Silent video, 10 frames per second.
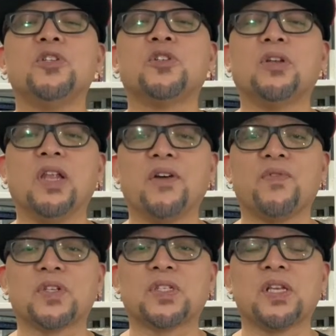should love
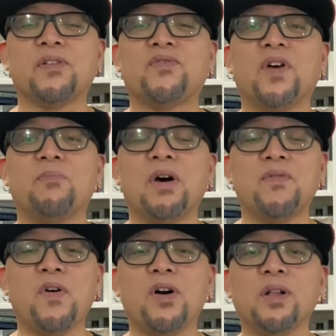yourself
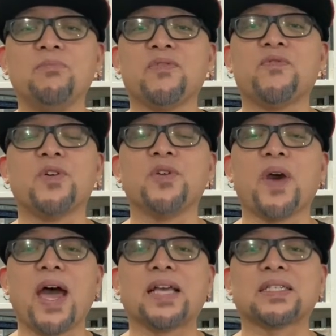above all before you
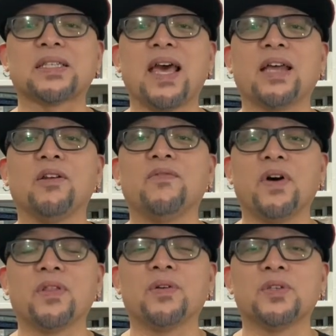ask that of
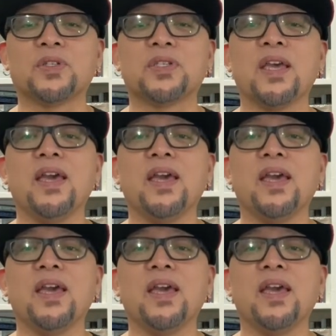others,